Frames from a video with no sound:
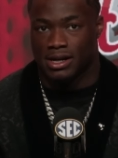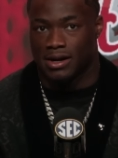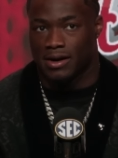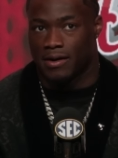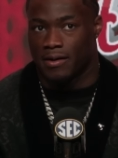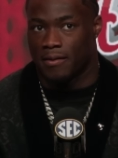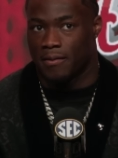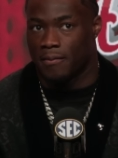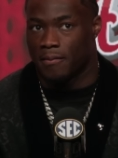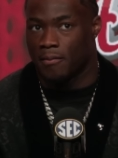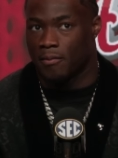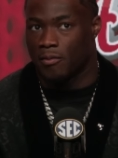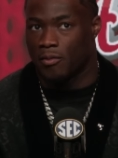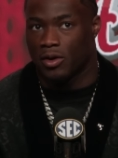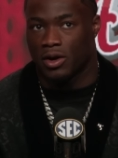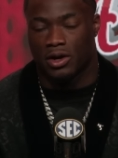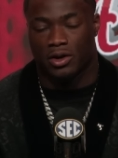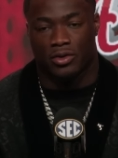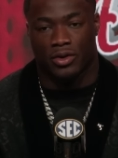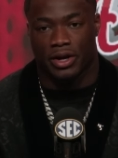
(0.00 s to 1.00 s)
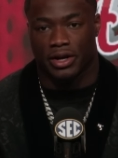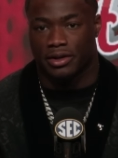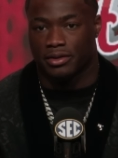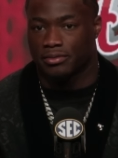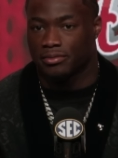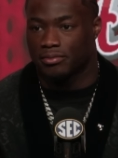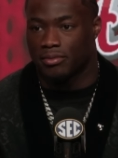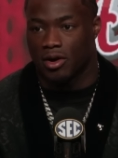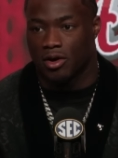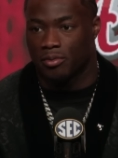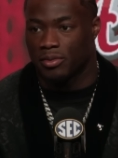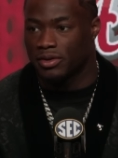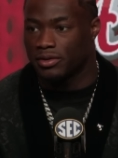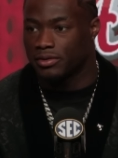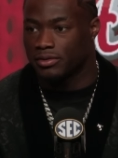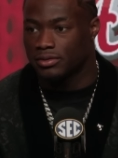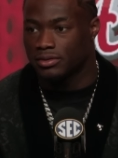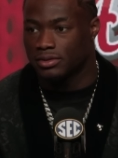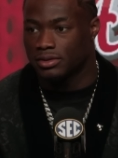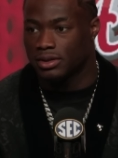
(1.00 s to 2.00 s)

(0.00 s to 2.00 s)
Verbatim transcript: Um, what a great moment.